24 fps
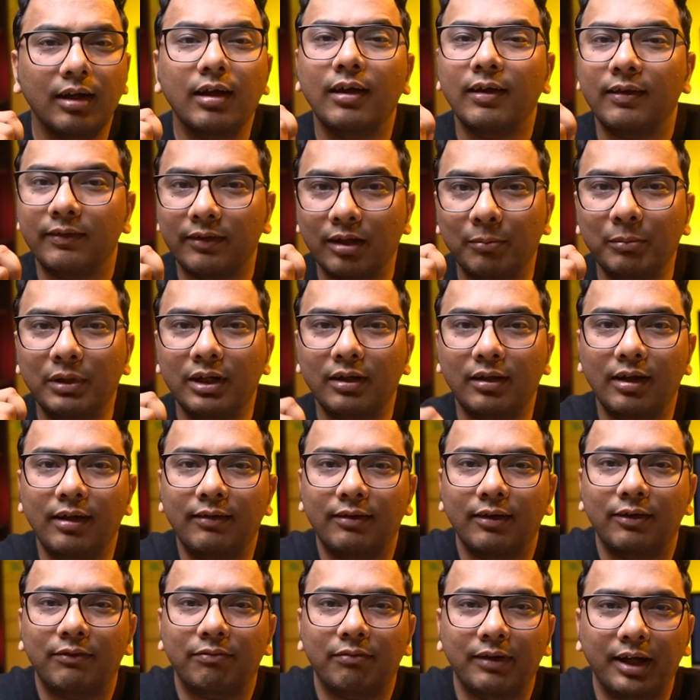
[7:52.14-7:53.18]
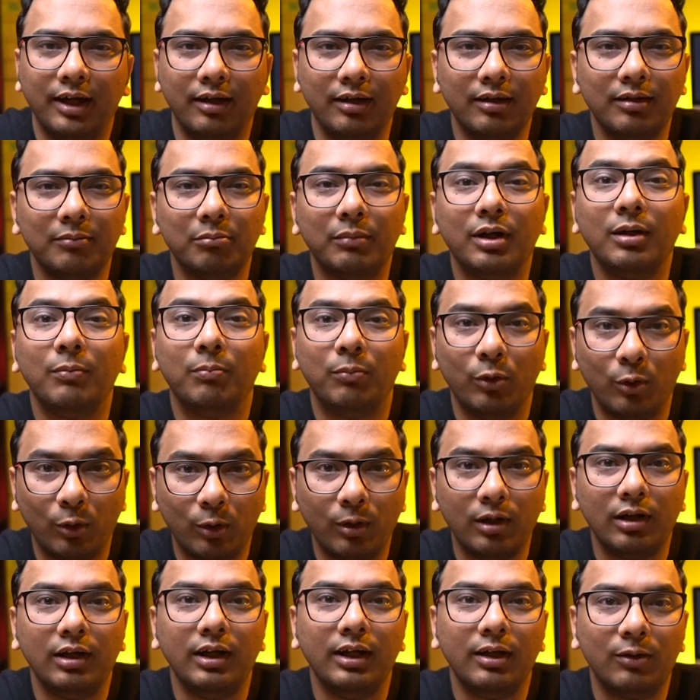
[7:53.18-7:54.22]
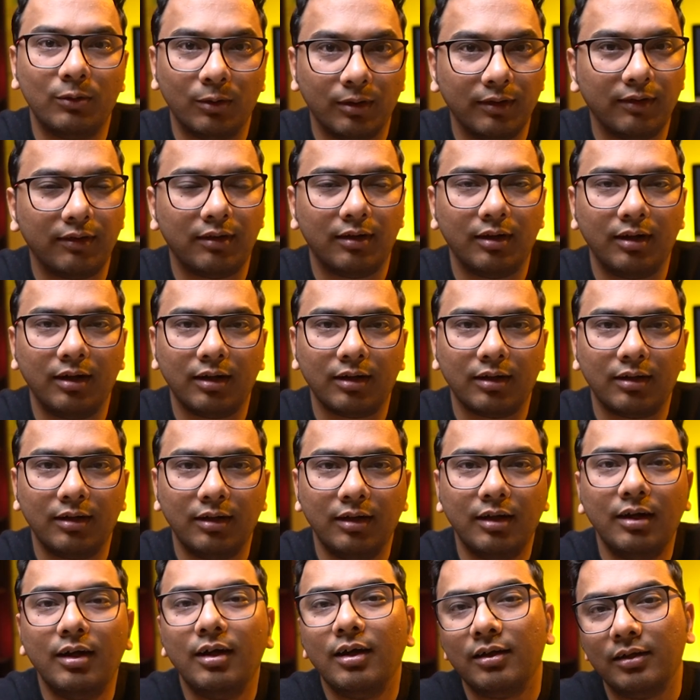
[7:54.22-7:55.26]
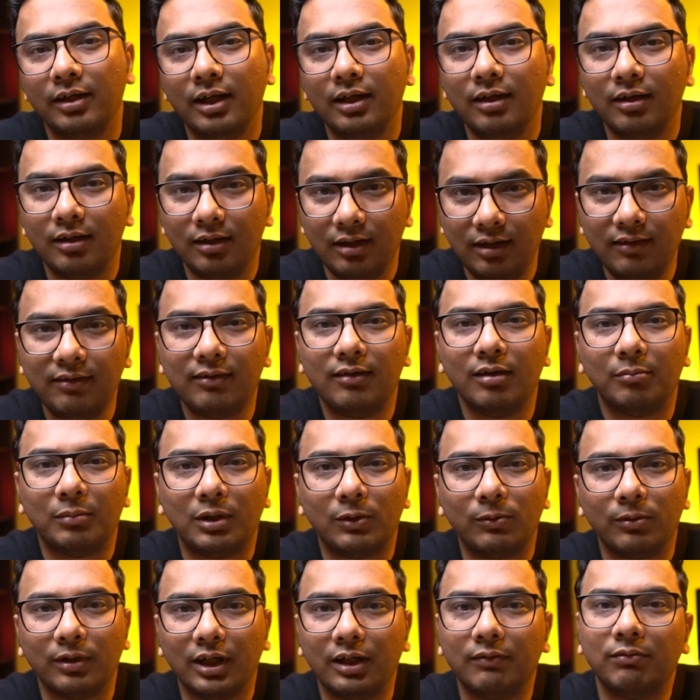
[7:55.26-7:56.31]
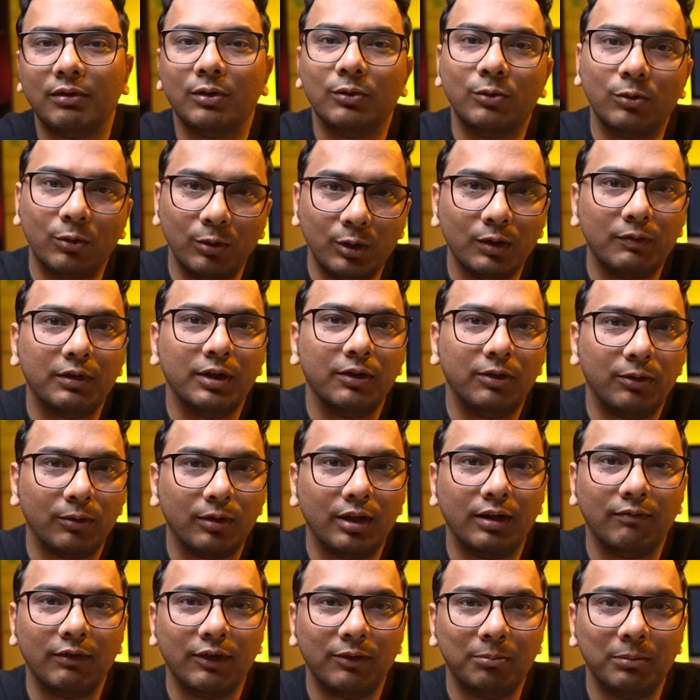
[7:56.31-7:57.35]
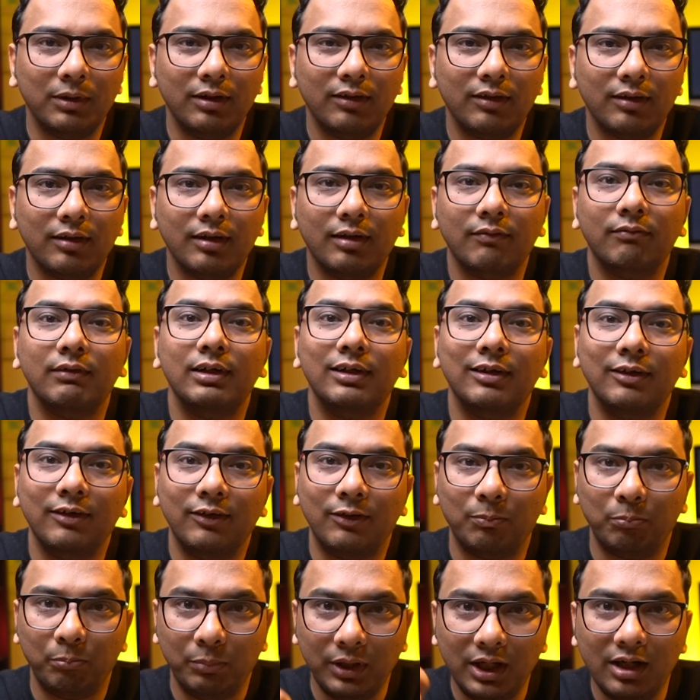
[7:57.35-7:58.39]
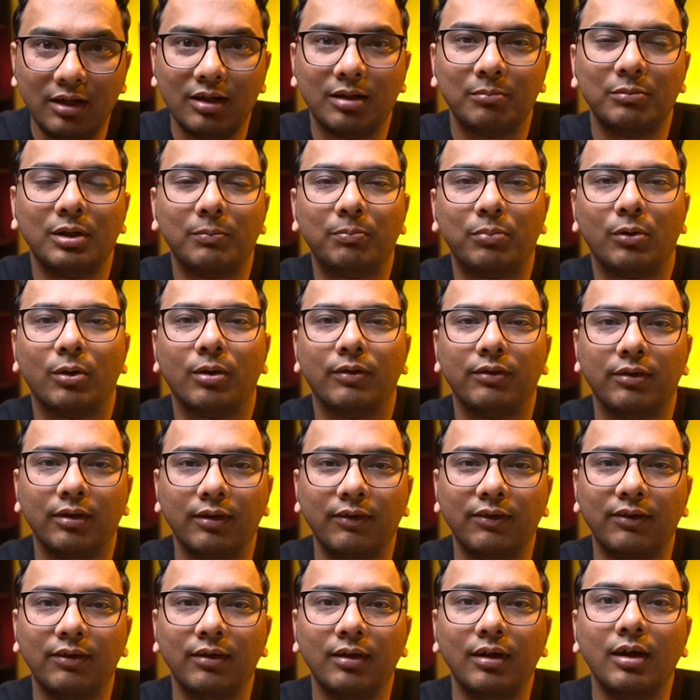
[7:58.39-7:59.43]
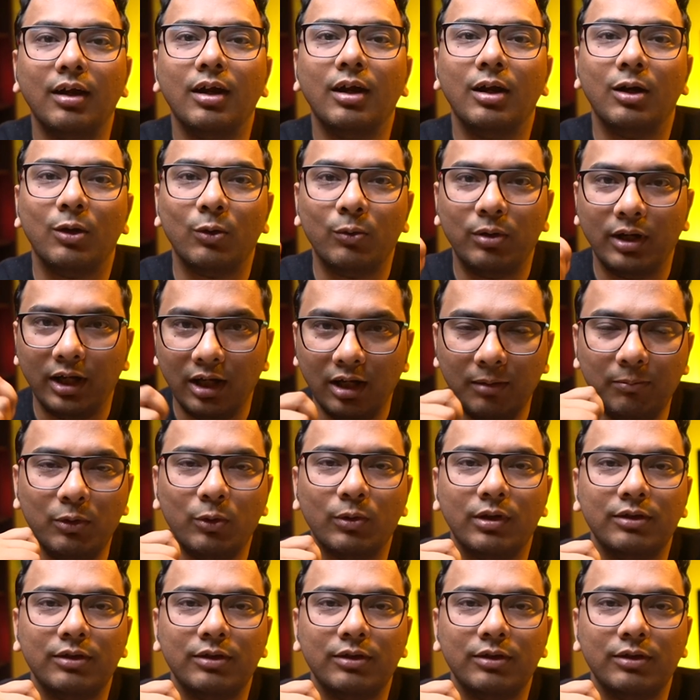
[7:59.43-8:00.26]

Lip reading: Some increase is fine, but broadly constant. The increased amount that will go towards your investments will speed up the process to help you